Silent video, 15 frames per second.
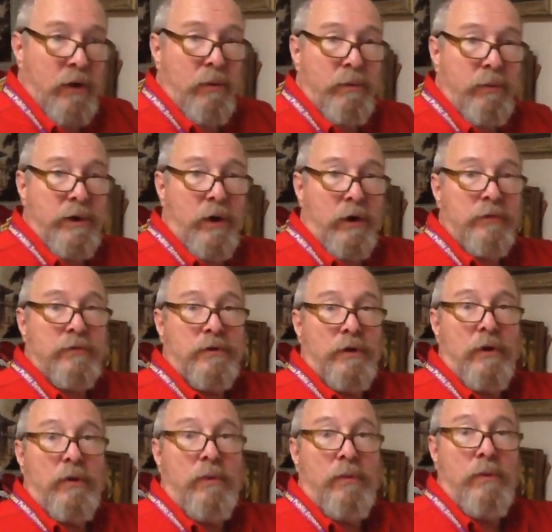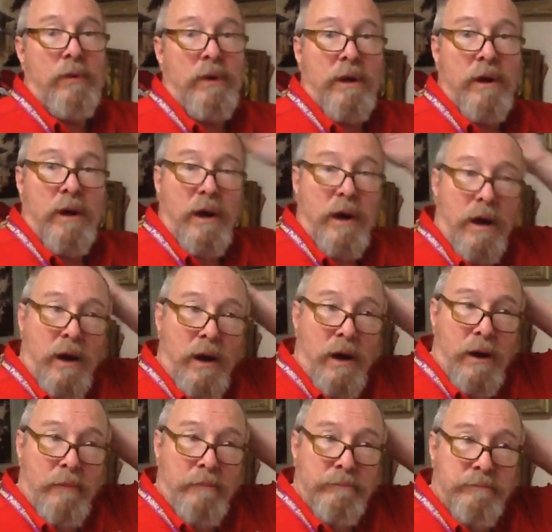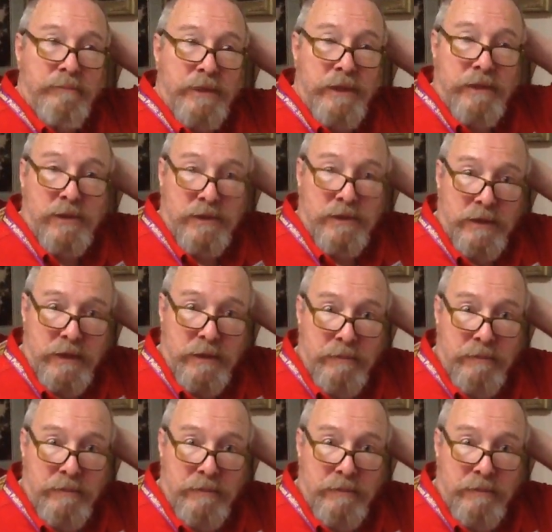we also need to think